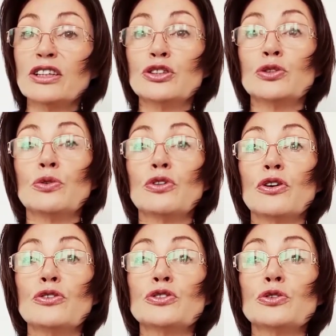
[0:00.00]
to
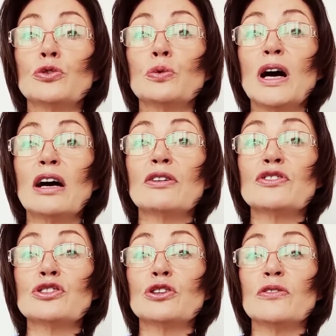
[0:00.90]
those who are of
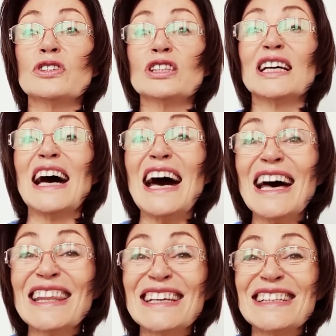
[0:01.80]
service to
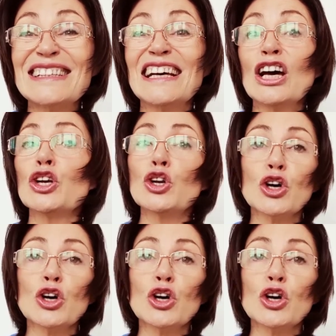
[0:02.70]
others, not